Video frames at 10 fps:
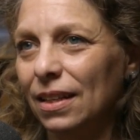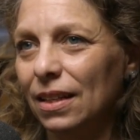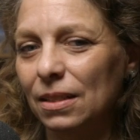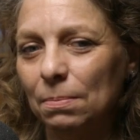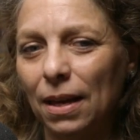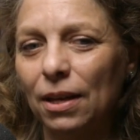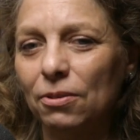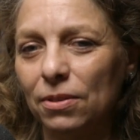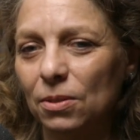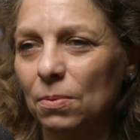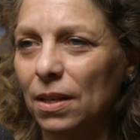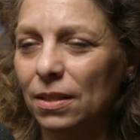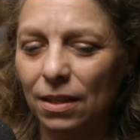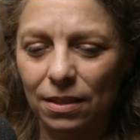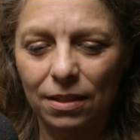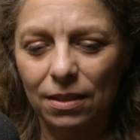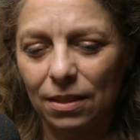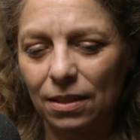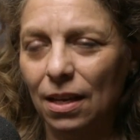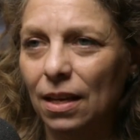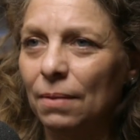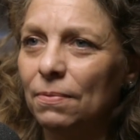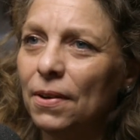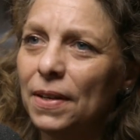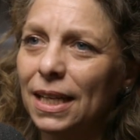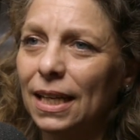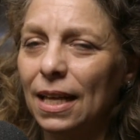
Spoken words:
It's black or it's white. It's like da da da da. And I'm very,